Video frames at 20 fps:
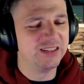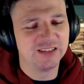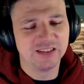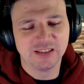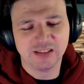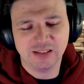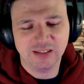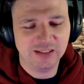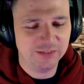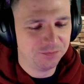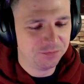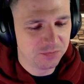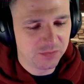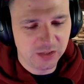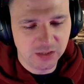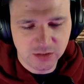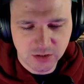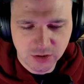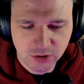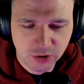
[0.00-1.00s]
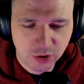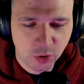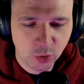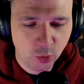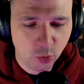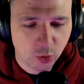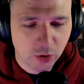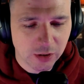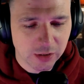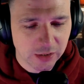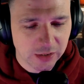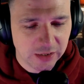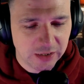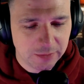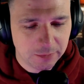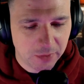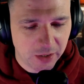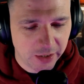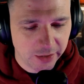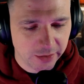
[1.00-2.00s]
It's it's too
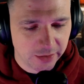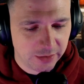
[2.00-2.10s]
clean, man.